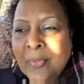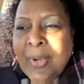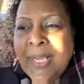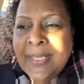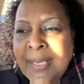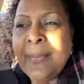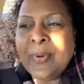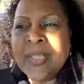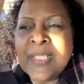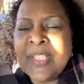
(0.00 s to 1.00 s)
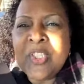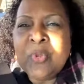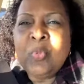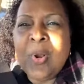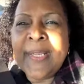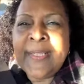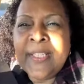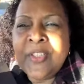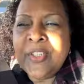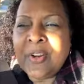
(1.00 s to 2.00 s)
the right number because it's just one
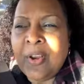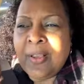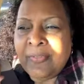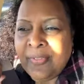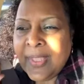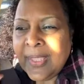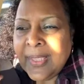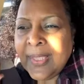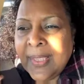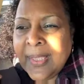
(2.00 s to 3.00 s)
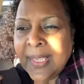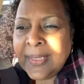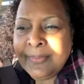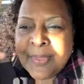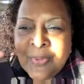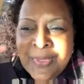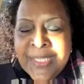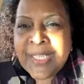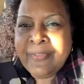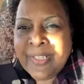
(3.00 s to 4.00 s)
digit off and between
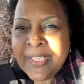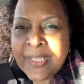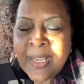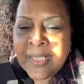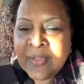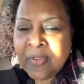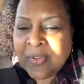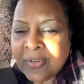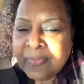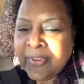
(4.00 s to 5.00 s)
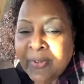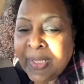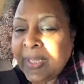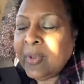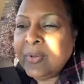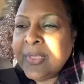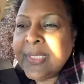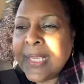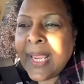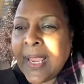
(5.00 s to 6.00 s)
seven and nine, so they're very
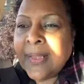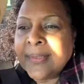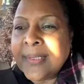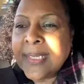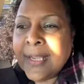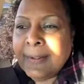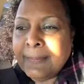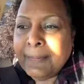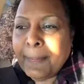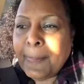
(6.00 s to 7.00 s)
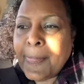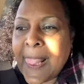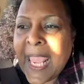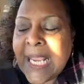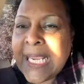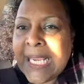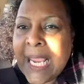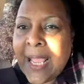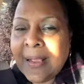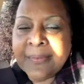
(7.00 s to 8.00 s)
close. And um,
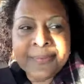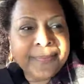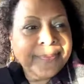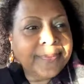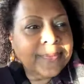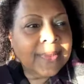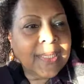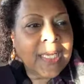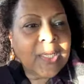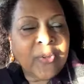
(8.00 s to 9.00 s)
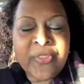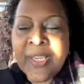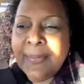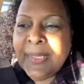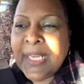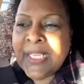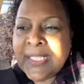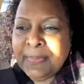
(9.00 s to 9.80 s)
yeah, good thing I'm a nice